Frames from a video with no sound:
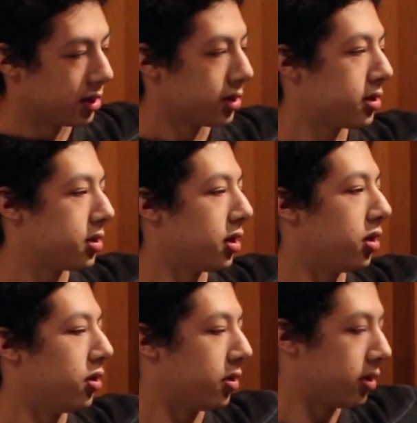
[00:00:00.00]

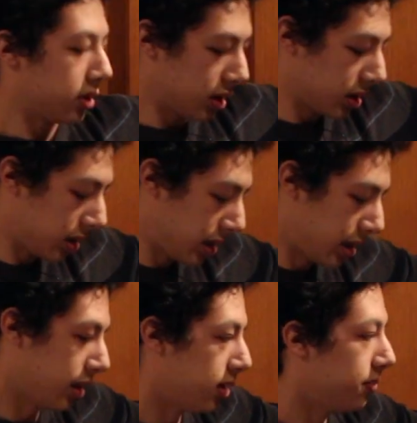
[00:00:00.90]
So
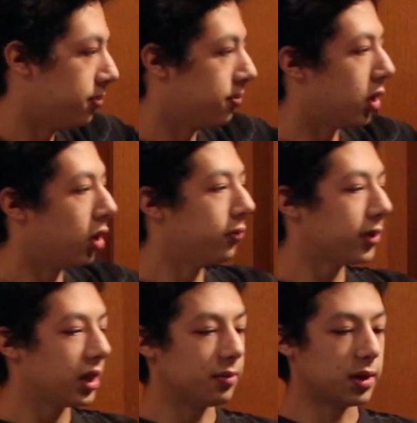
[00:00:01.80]

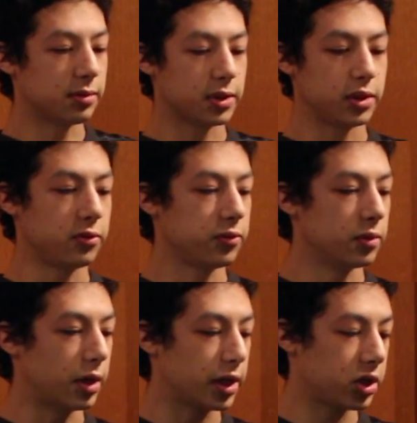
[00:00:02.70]
hopefully I'll be able to do full
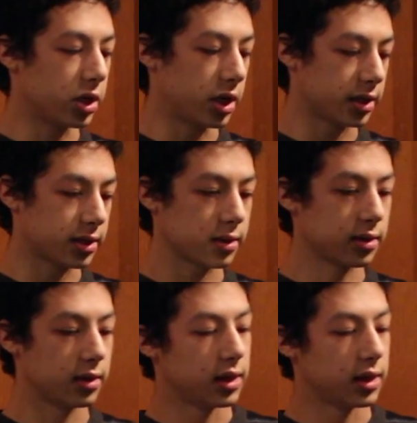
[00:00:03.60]
body shots.